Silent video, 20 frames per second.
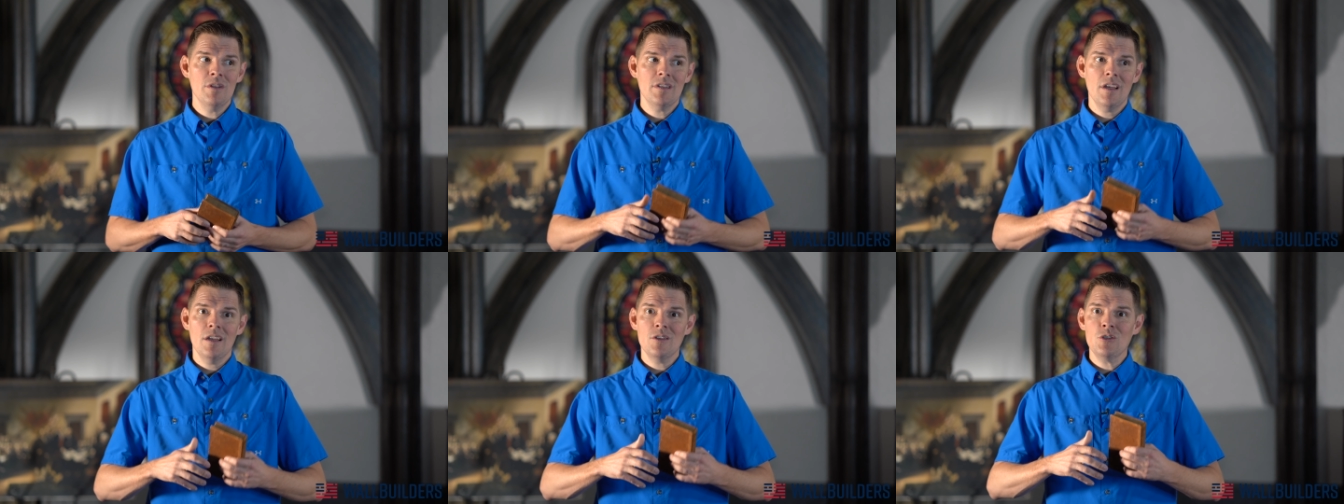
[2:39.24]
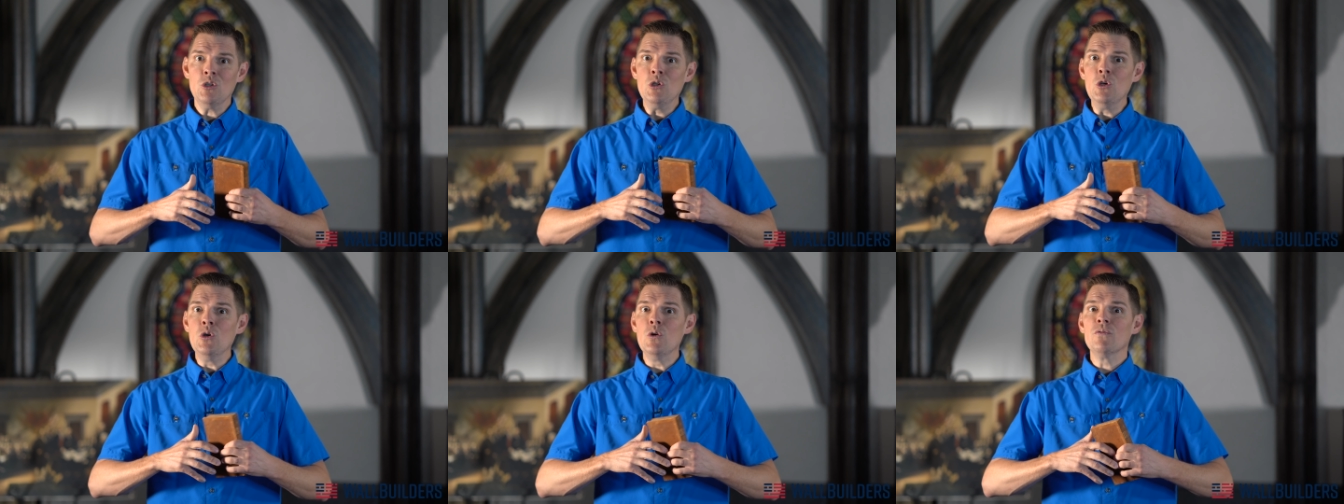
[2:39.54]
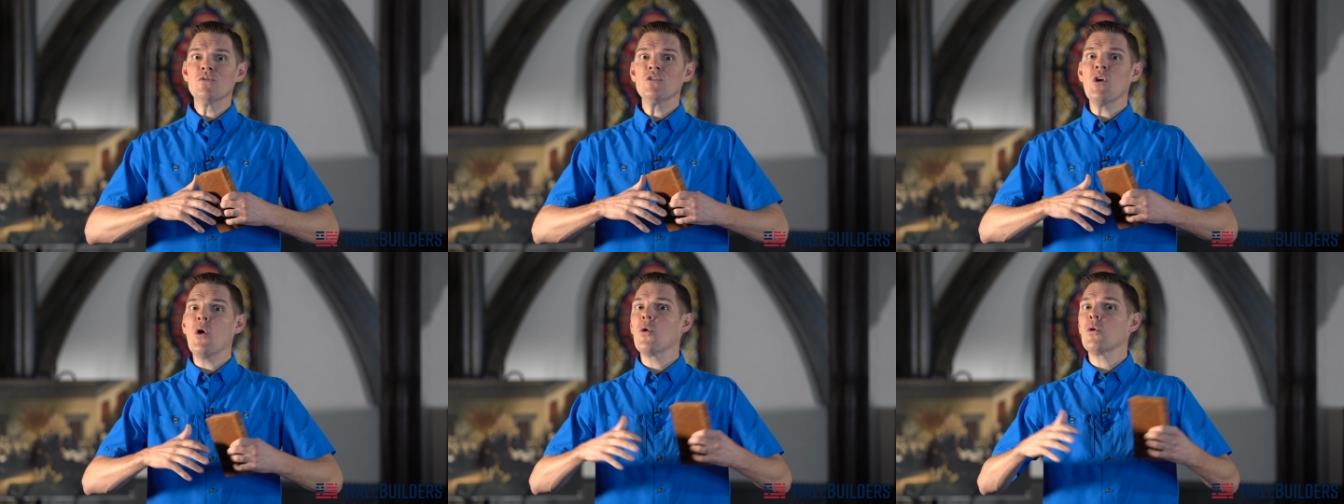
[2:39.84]
and says,
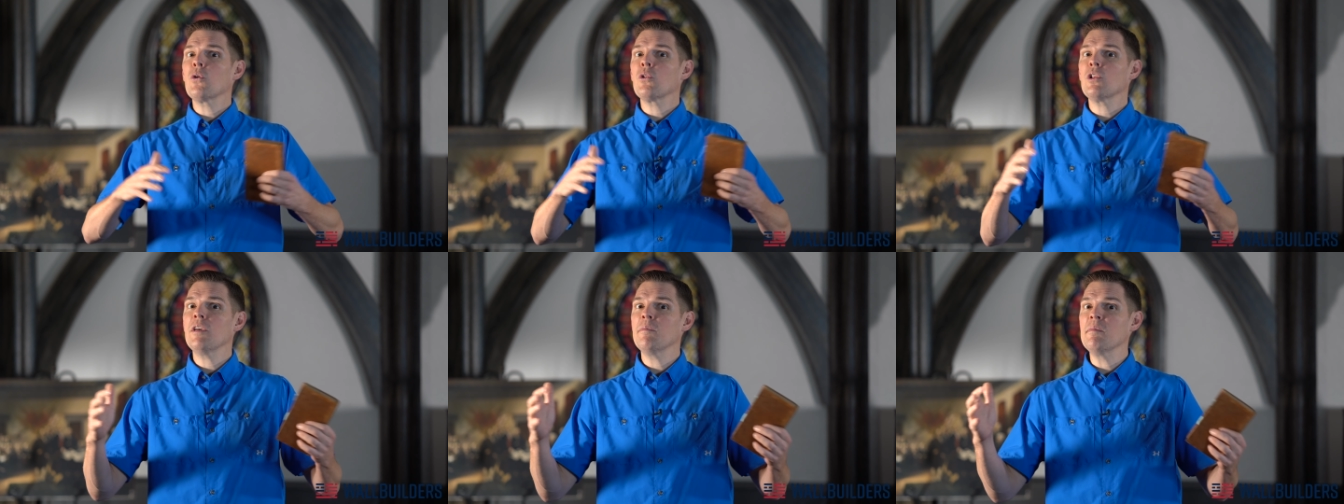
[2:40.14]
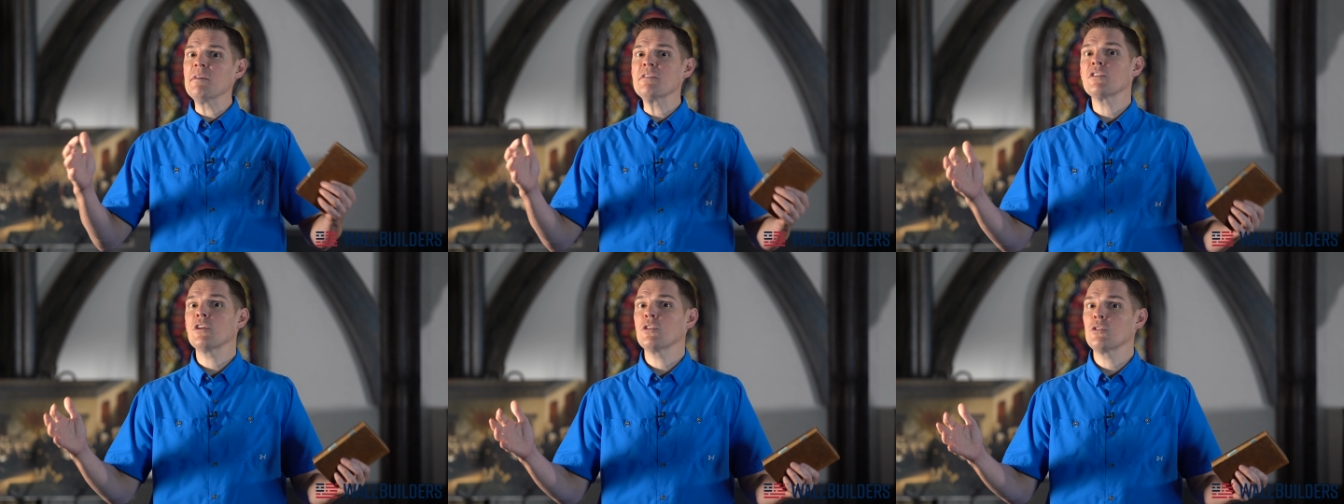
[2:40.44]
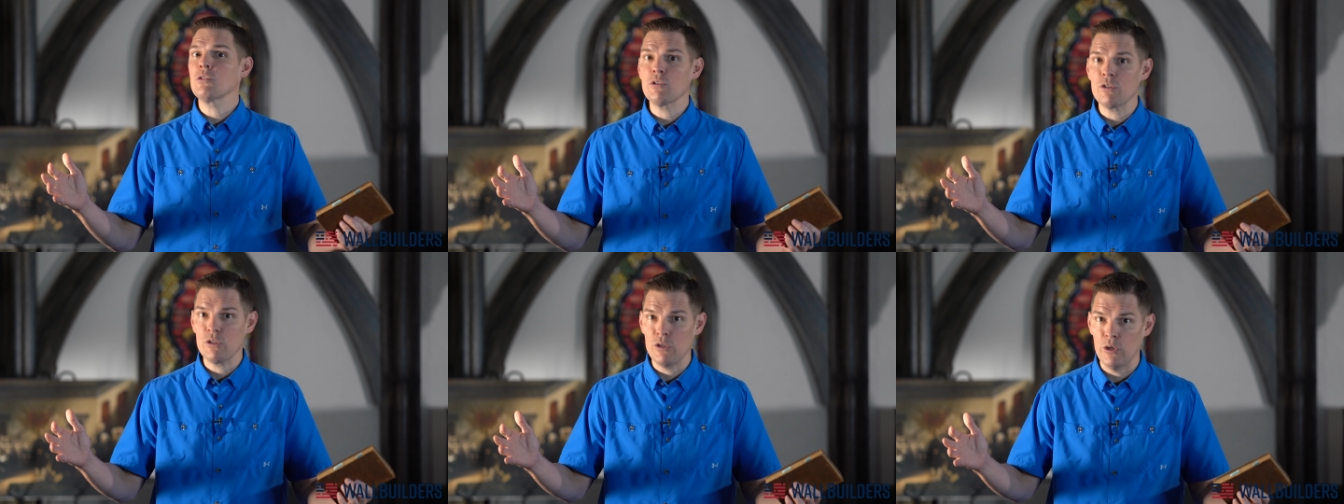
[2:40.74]
You've totally
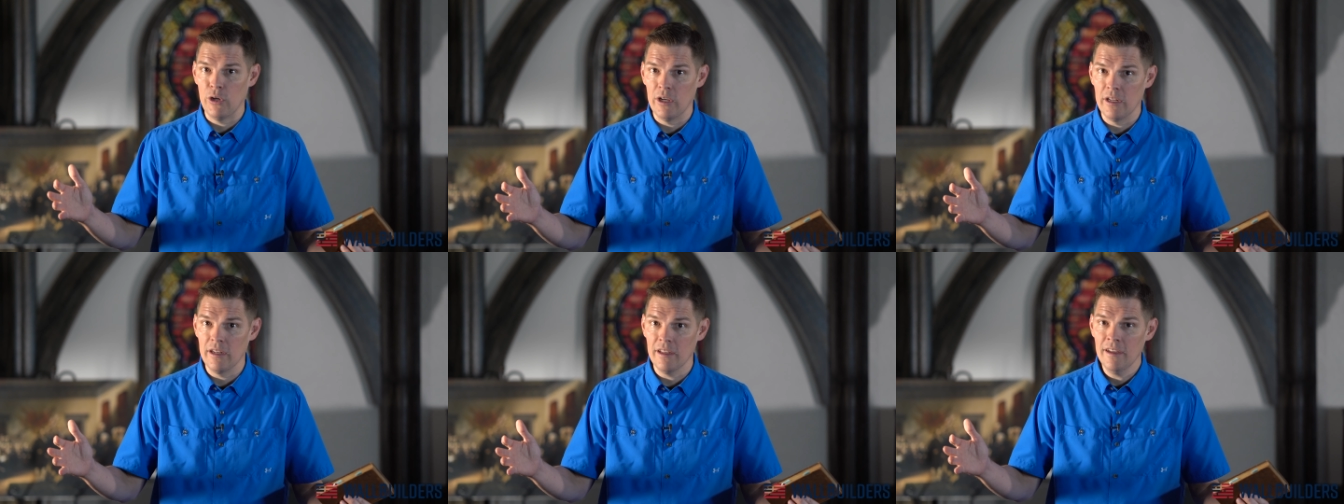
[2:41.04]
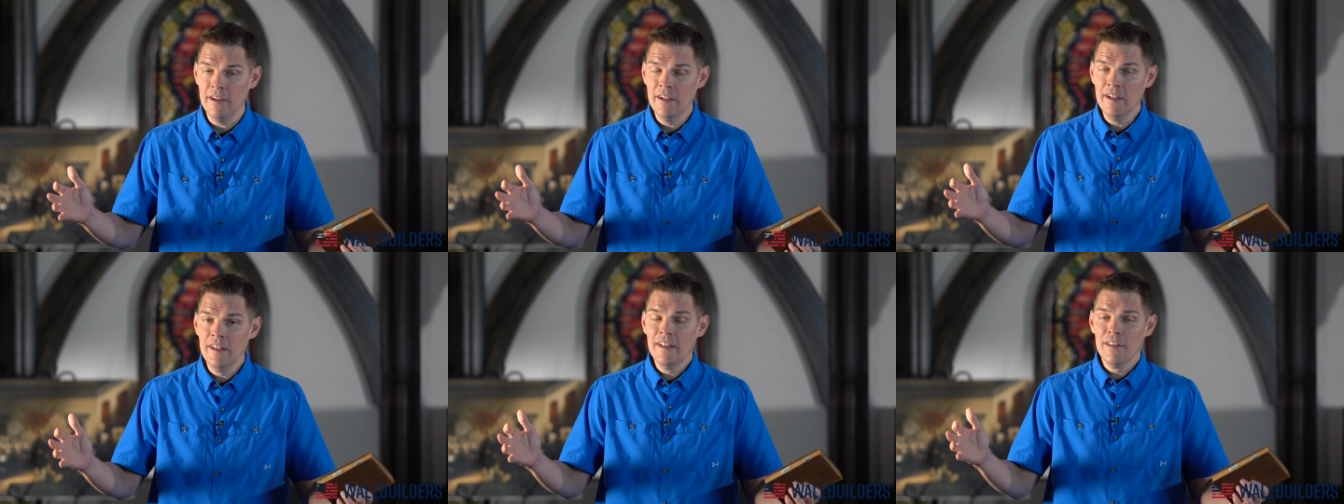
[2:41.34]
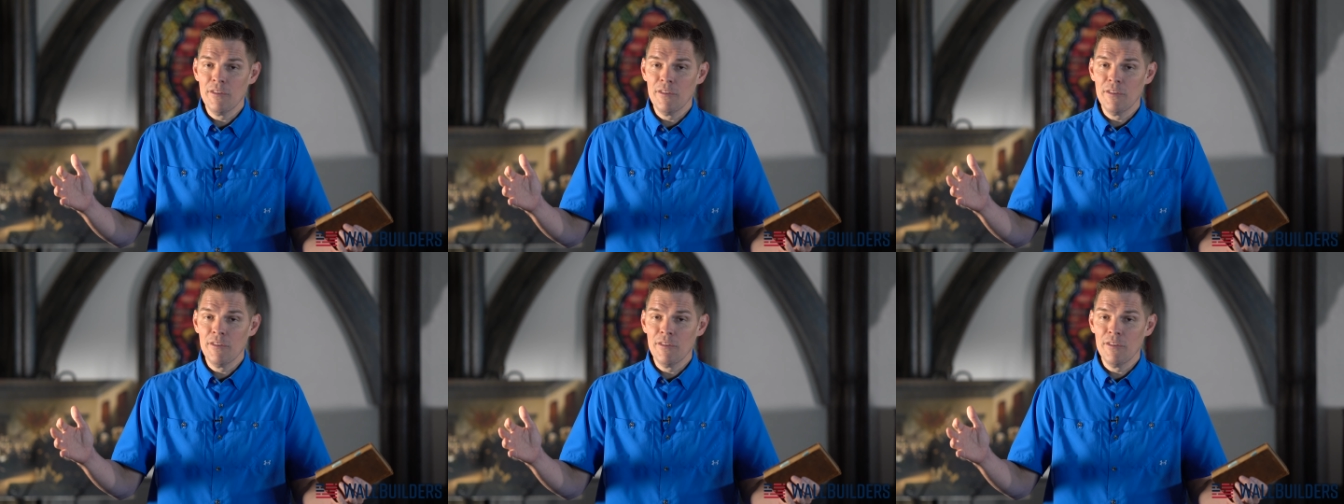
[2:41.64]
misunderstood